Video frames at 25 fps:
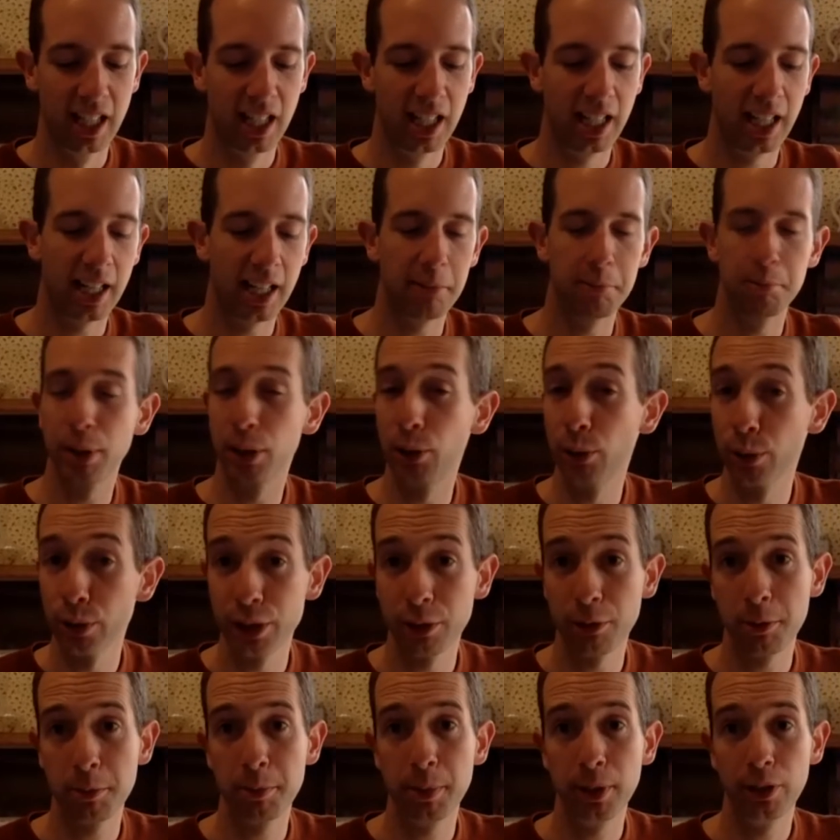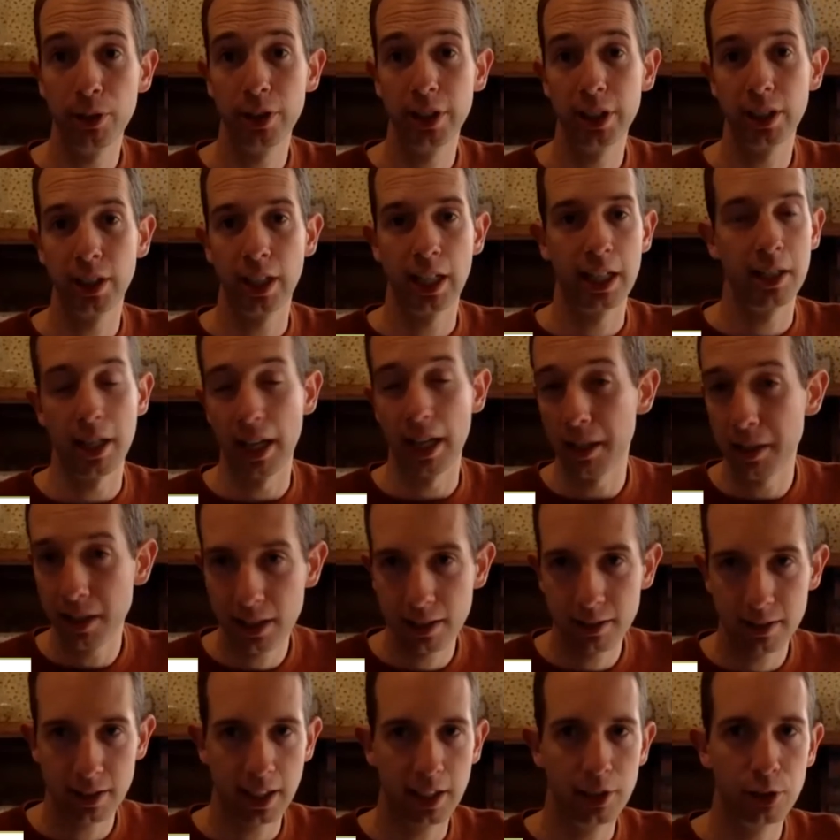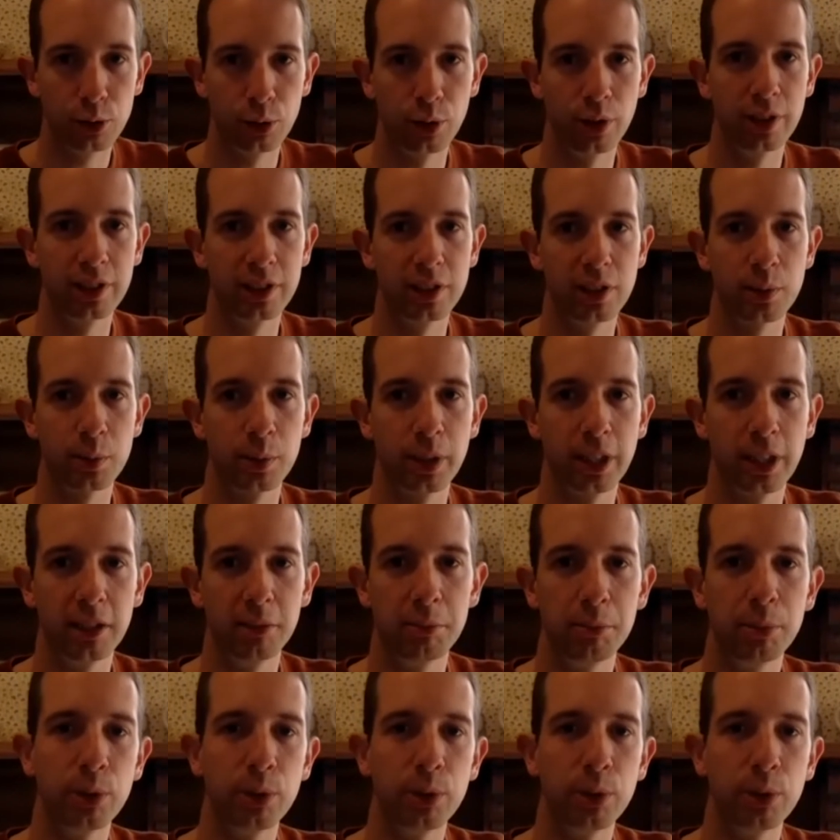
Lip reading: But also with building and drawings as well.